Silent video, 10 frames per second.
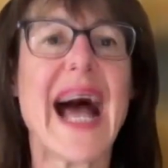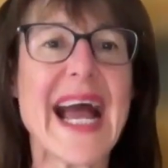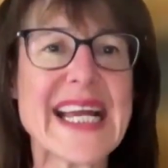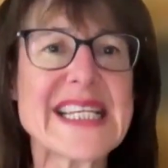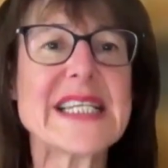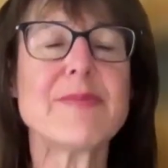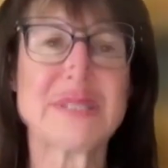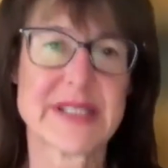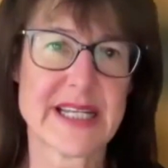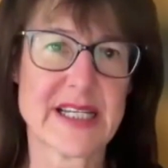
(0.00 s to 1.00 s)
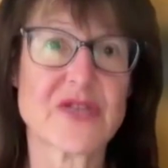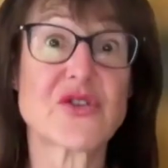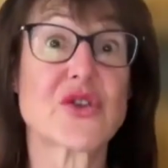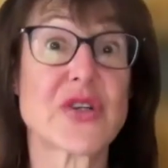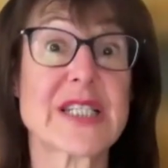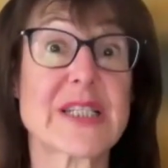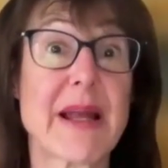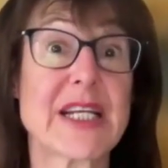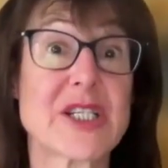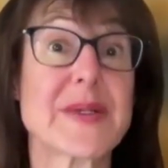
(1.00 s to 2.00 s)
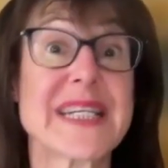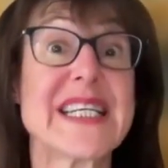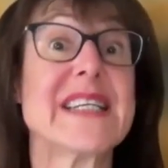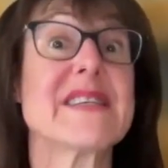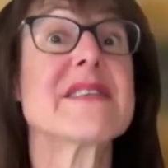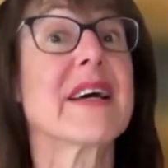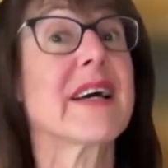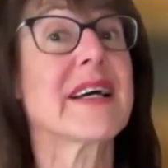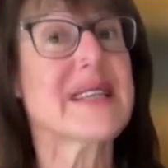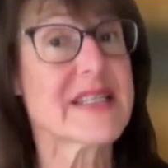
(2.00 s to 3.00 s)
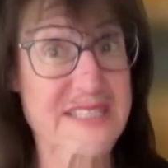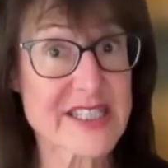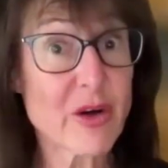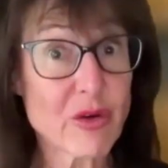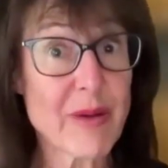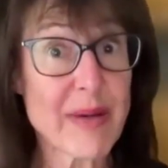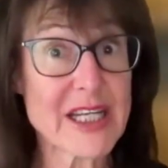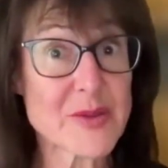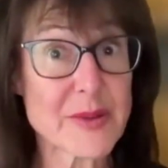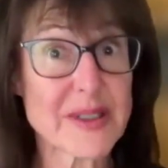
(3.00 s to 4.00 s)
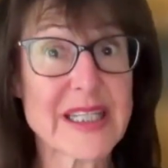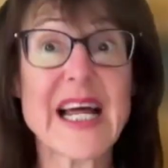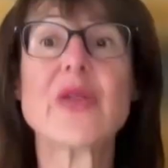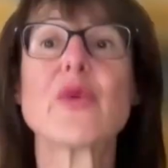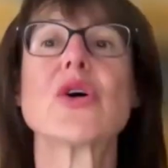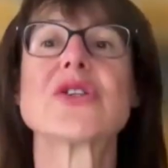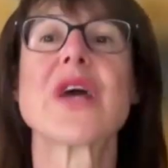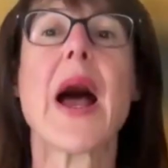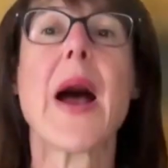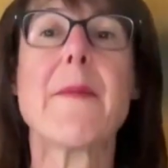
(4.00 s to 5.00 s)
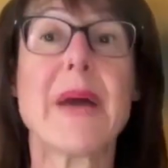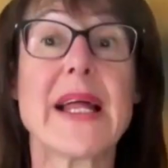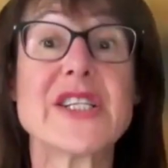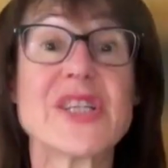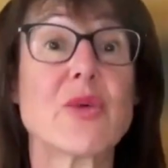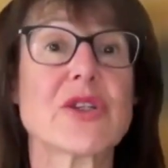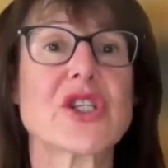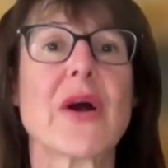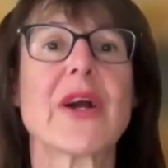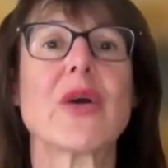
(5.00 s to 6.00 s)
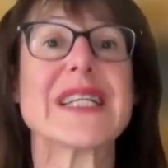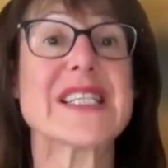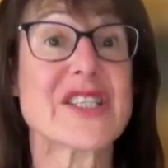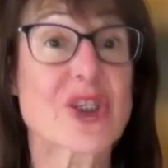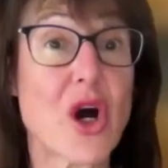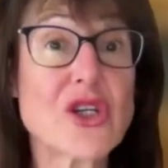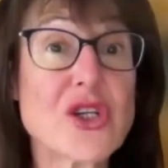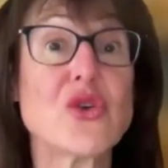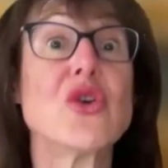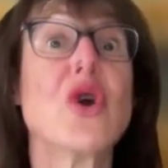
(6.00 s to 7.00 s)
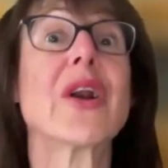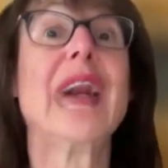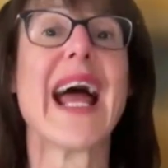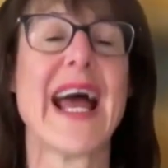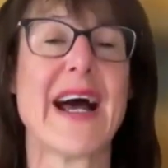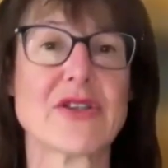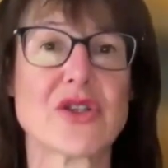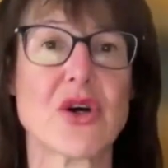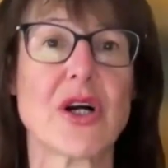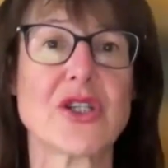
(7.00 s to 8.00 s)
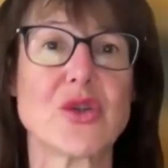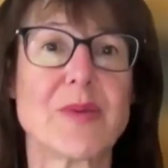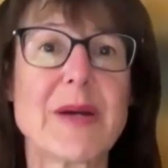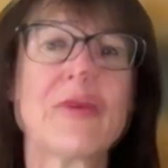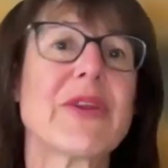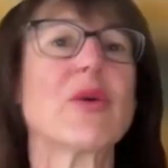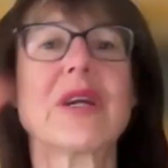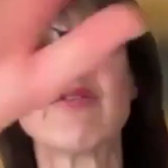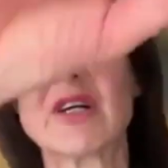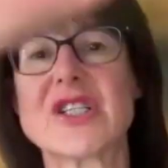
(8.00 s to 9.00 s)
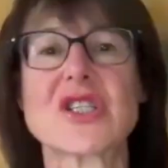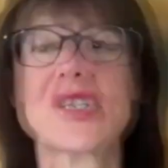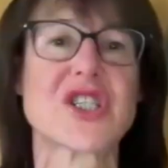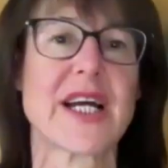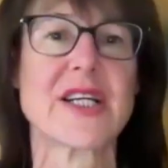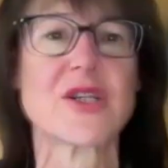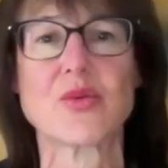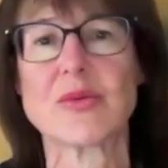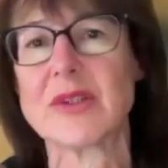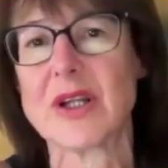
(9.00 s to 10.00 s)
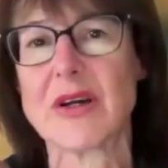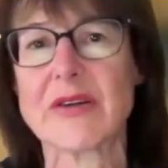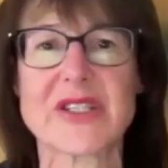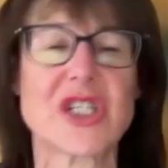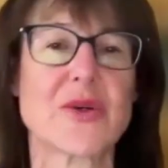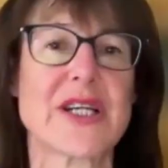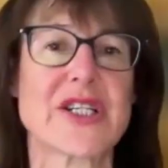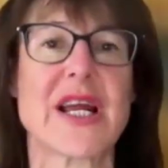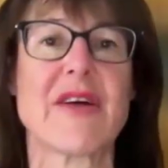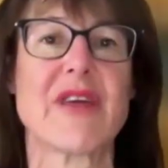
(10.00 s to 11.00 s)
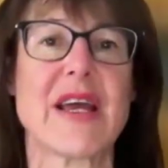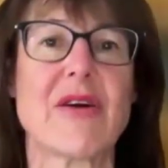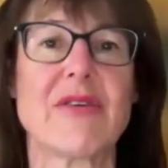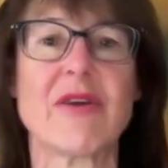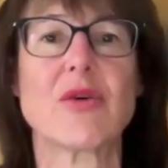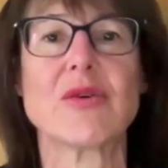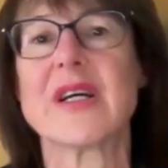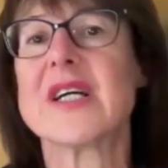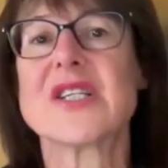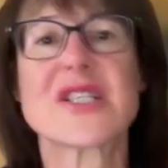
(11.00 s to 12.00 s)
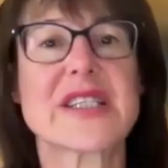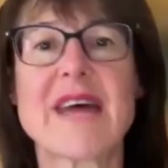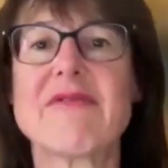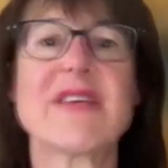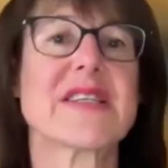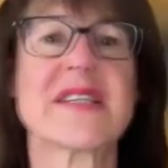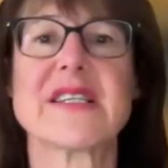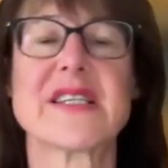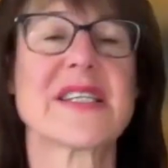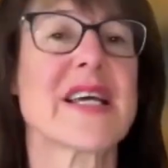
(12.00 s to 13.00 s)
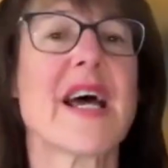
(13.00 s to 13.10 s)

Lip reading: 80% of stress management is self-management. In other words, managing what's going on inside you, not outside you. People think, look, if I could just change, the situation out there, if I could just have this and this and this.